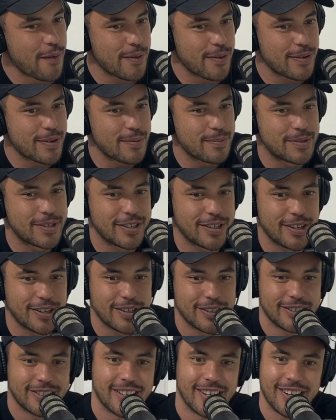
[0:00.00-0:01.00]
five of them
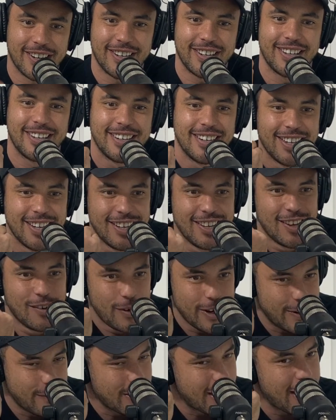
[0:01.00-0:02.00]
too. So
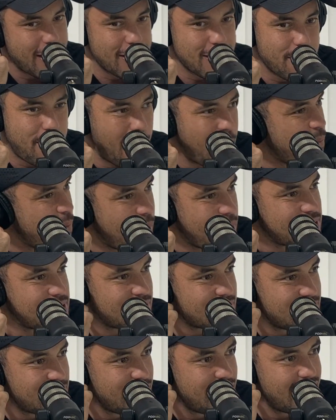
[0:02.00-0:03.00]
we, we go to the pub
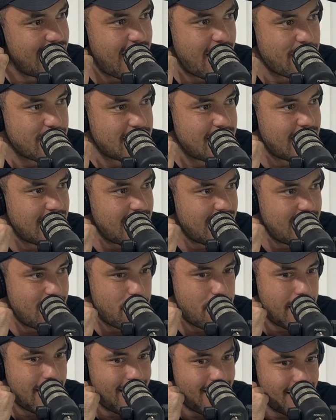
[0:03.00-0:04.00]
about six thirty, have a
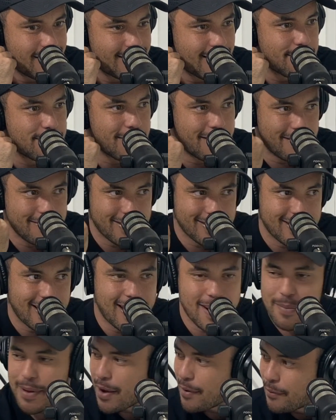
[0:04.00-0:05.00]
snitty in the bear.
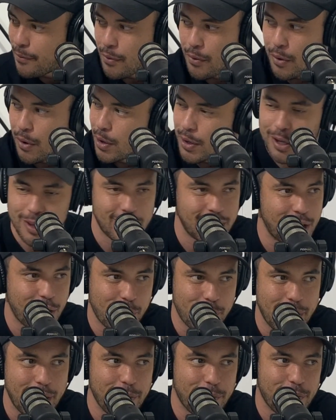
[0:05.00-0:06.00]
Sometimes I start about four.
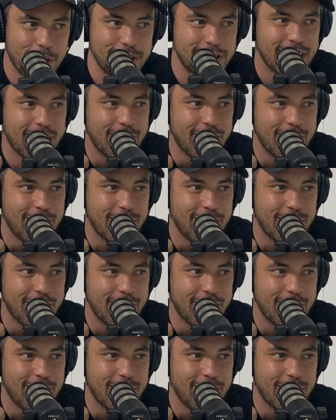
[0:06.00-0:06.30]
Got the old bear